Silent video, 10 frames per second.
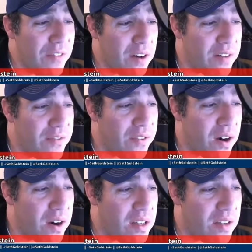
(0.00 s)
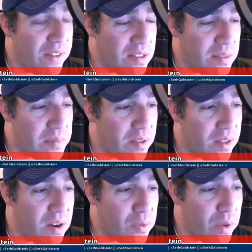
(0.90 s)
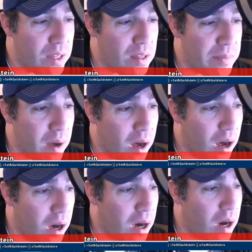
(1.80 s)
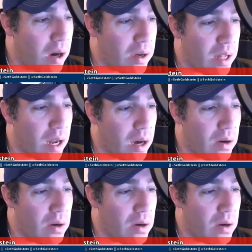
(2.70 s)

for, for, you know, victims of the earthquake in Nepal, you know.